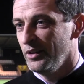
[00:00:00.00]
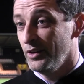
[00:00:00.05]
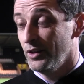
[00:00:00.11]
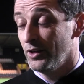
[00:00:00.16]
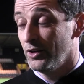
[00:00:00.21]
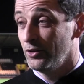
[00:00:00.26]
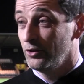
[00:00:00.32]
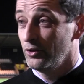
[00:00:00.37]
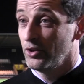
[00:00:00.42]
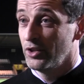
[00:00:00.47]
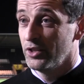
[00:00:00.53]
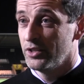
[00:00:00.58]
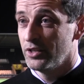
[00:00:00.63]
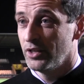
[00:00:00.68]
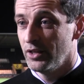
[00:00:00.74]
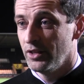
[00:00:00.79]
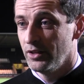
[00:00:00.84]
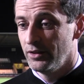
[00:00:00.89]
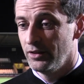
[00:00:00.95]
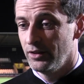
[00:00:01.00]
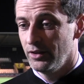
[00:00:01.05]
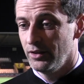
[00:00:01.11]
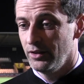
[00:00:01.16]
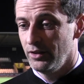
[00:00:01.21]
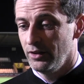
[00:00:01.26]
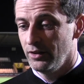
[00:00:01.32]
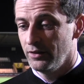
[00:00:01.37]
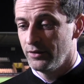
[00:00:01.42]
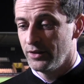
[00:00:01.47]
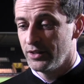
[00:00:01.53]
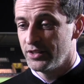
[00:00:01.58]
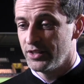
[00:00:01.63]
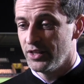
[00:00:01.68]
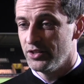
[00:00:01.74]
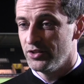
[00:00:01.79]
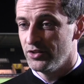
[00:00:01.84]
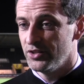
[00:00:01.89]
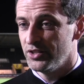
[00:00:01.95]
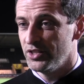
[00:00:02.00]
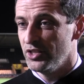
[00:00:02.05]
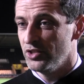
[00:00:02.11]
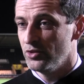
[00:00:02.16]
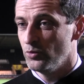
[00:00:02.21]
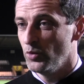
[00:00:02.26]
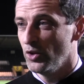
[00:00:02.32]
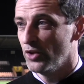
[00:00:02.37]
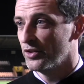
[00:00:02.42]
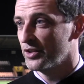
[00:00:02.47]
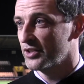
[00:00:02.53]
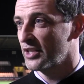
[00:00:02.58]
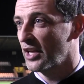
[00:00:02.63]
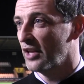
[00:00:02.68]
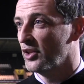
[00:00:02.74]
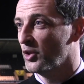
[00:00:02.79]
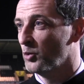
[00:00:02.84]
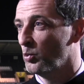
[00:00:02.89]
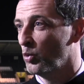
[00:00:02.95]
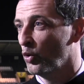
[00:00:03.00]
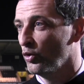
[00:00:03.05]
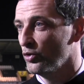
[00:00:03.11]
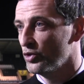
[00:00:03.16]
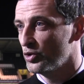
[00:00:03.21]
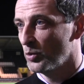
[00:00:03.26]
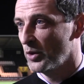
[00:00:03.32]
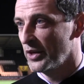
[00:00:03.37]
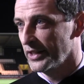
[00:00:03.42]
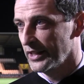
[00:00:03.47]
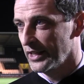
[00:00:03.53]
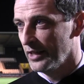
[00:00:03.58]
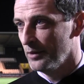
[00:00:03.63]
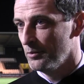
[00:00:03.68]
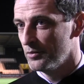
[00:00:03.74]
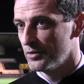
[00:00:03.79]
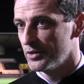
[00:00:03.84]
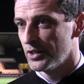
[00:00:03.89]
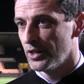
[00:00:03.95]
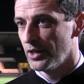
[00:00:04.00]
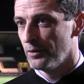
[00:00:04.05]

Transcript: Yeah, look, it's this stage of the season, we understand the importance of winning games.